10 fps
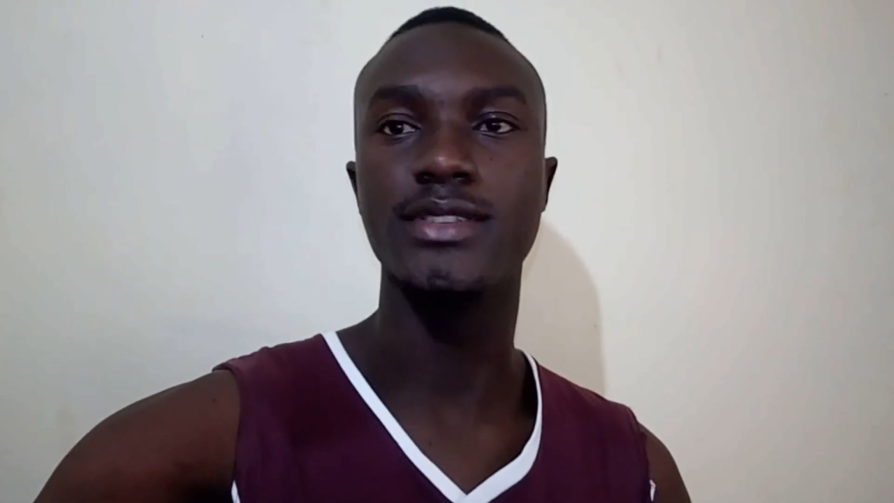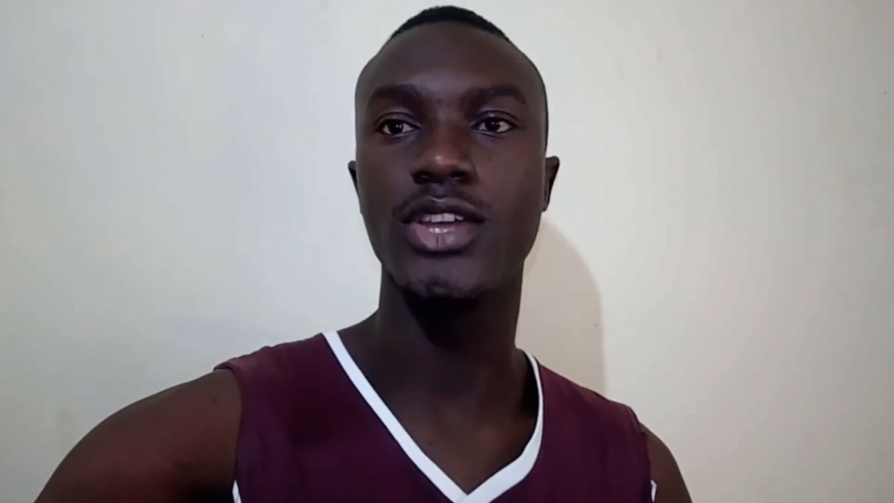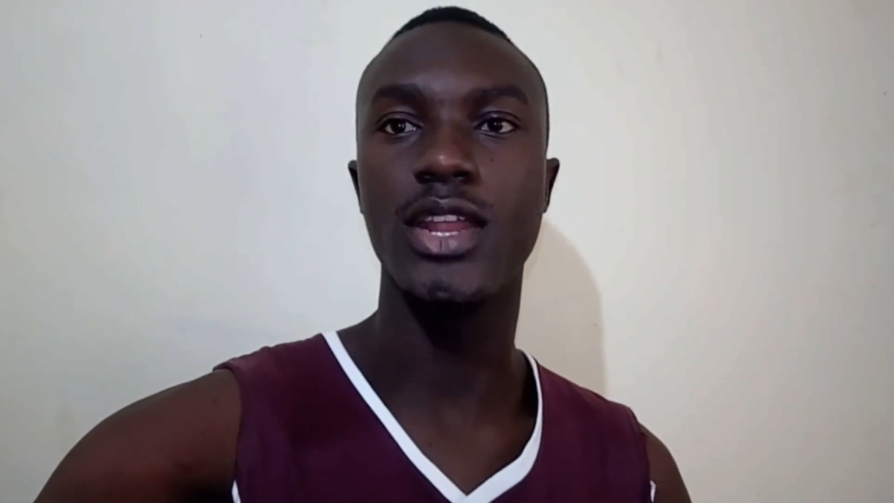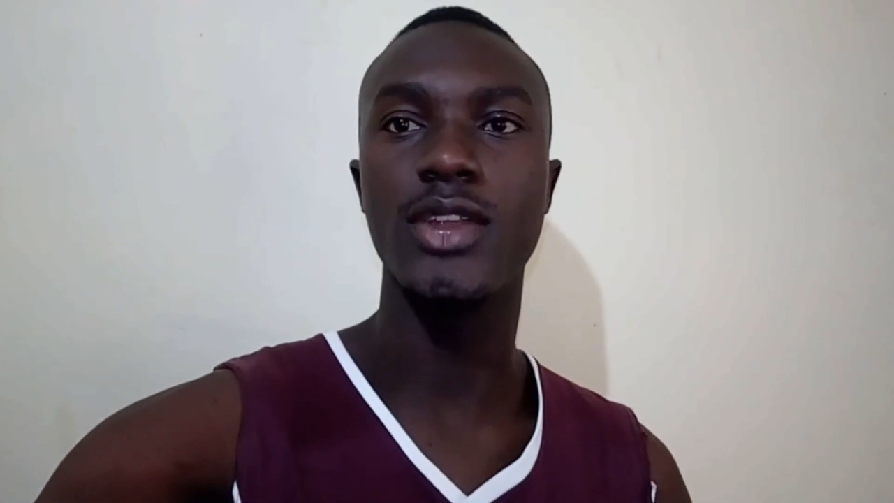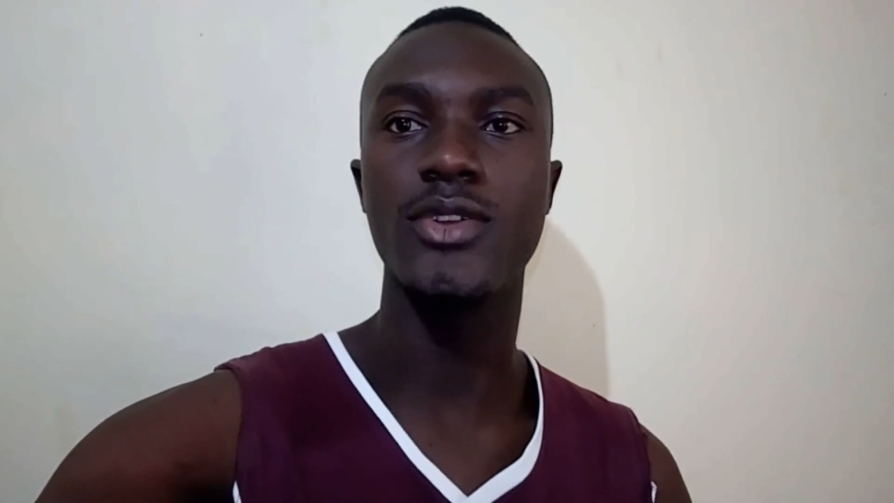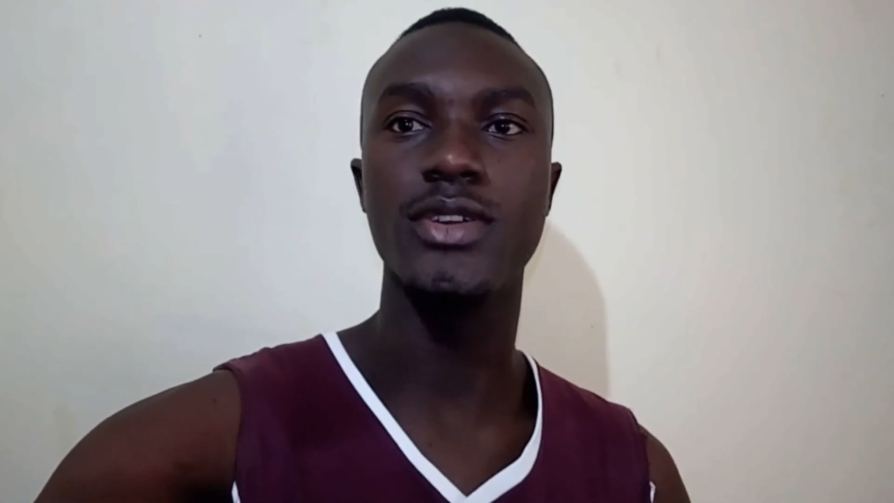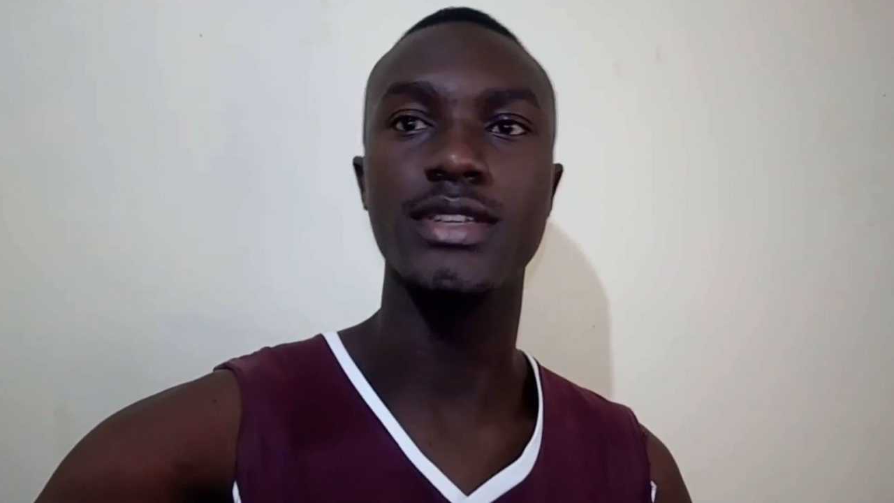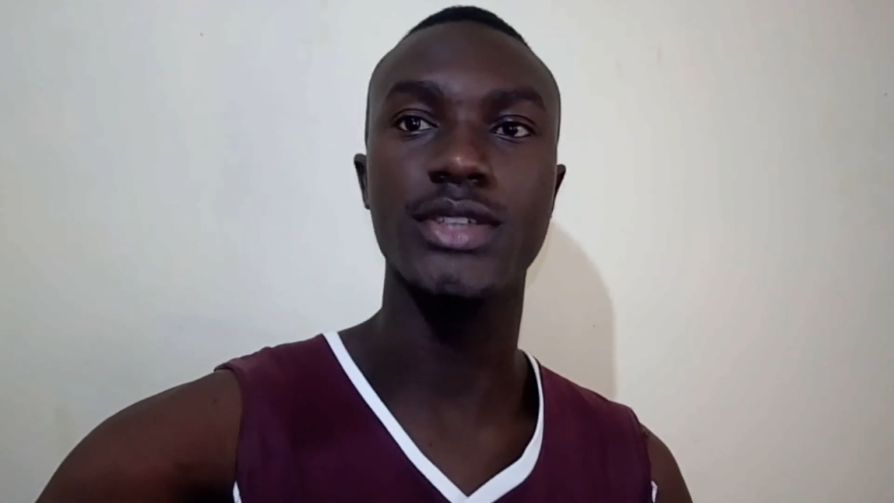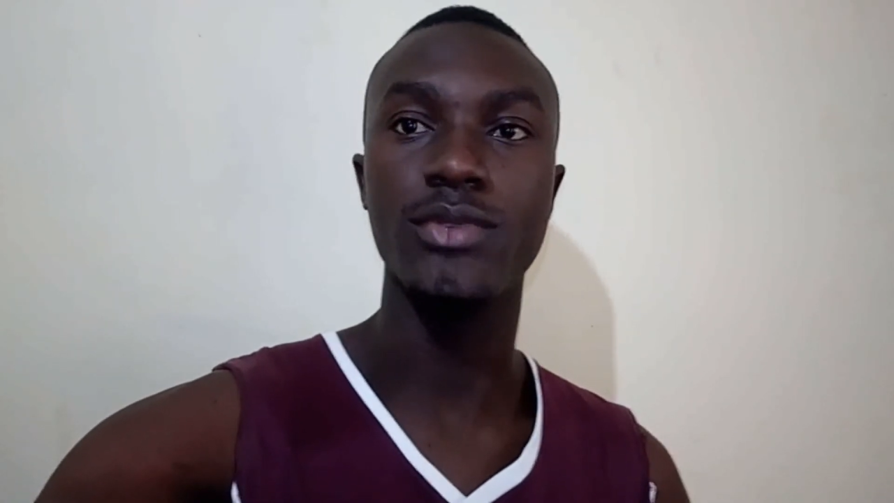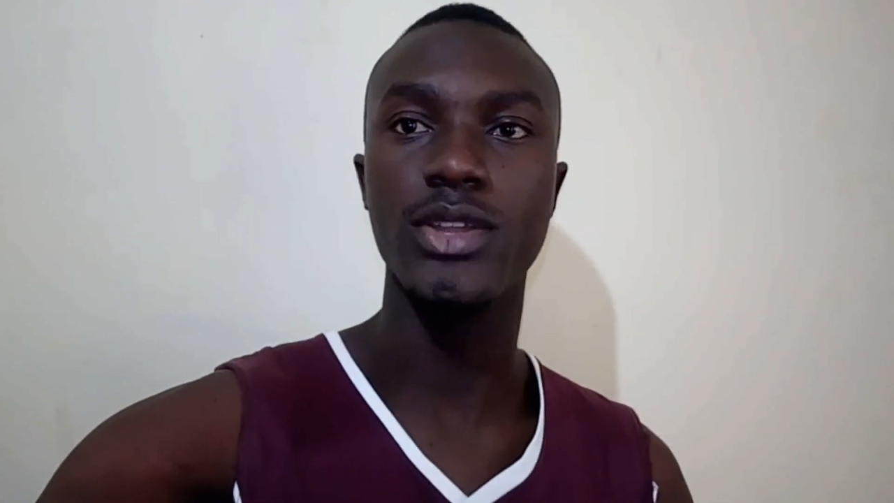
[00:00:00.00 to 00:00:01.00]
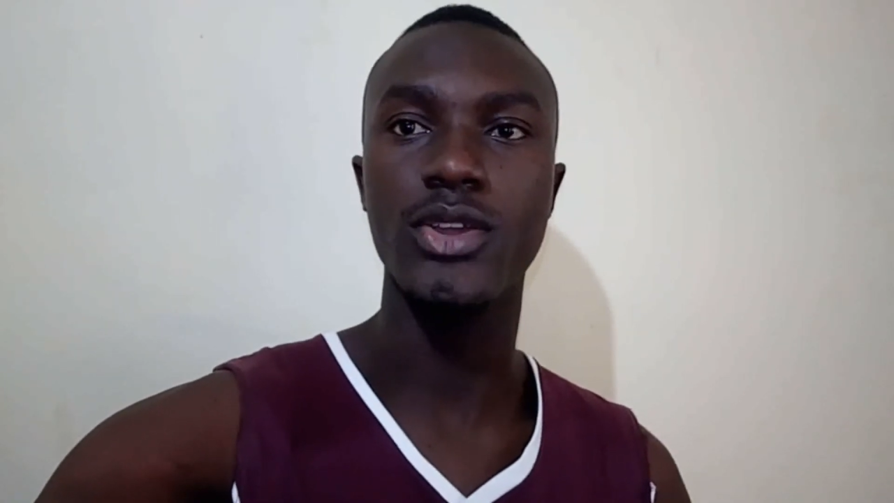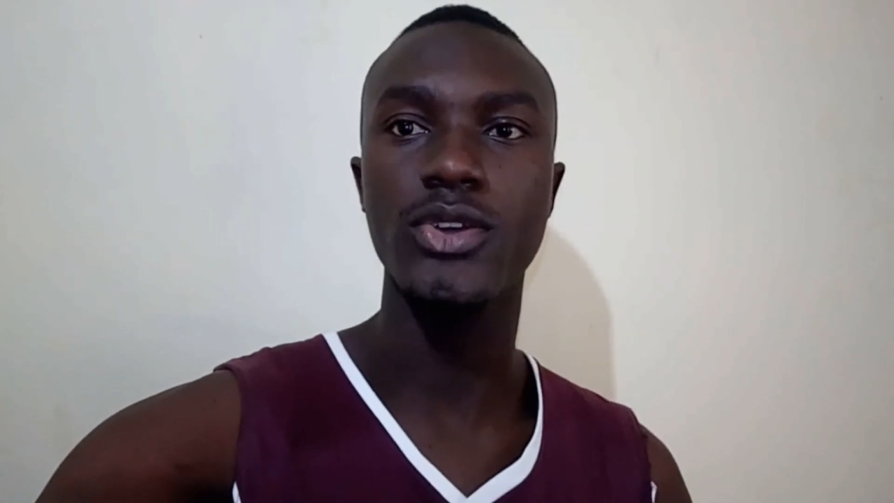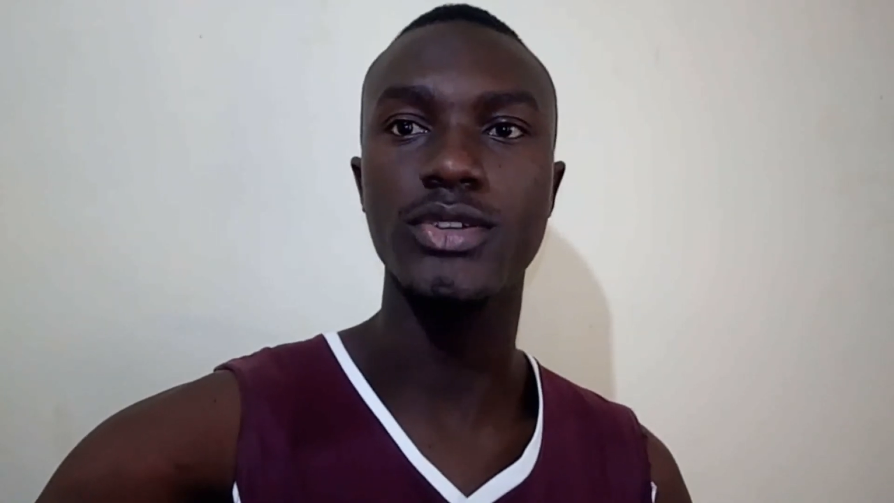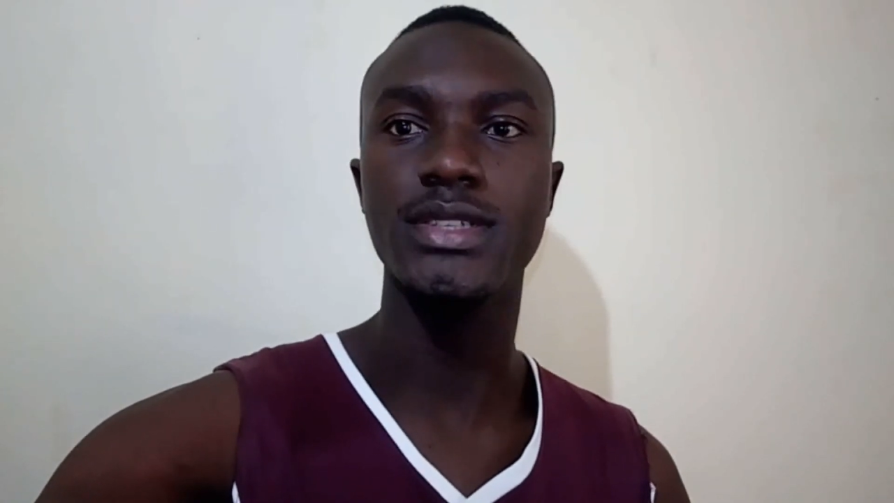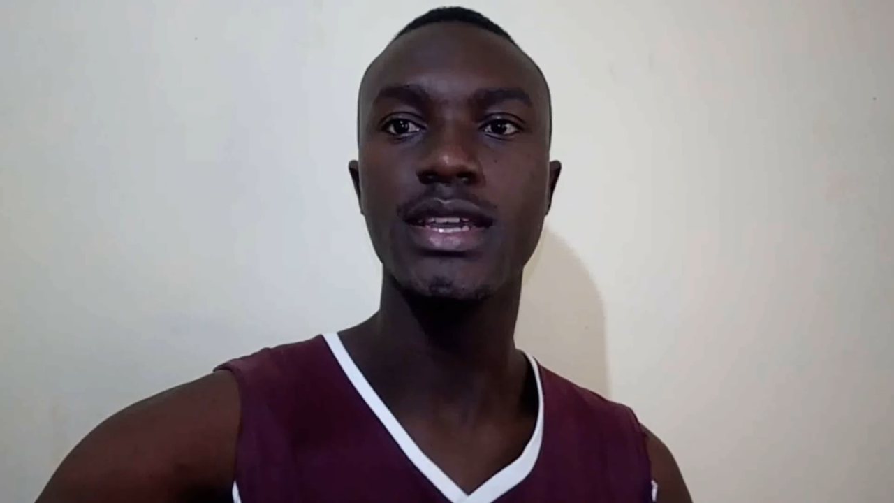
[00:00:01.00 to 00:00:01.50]
Cristiano Ronaldo is a real
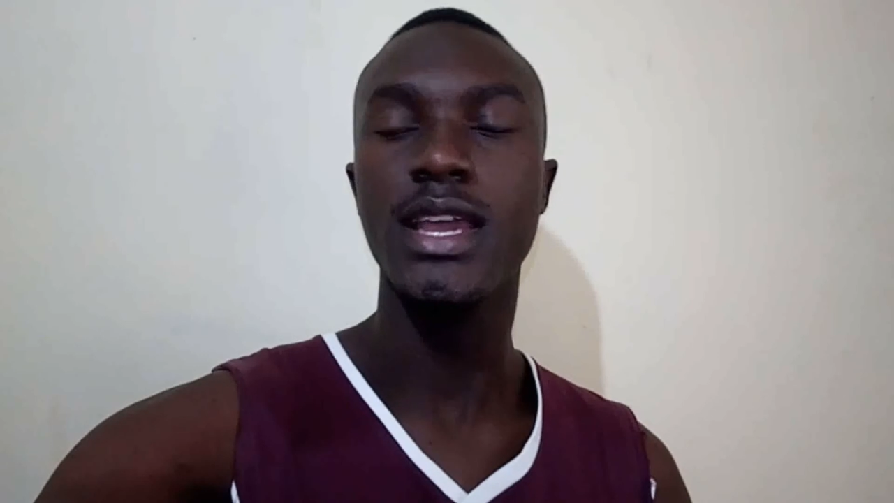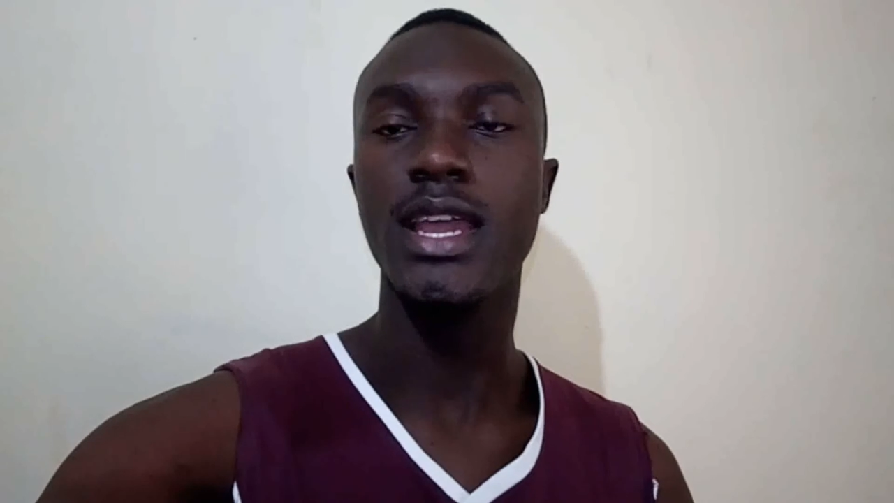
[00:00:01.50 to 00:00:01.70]
god,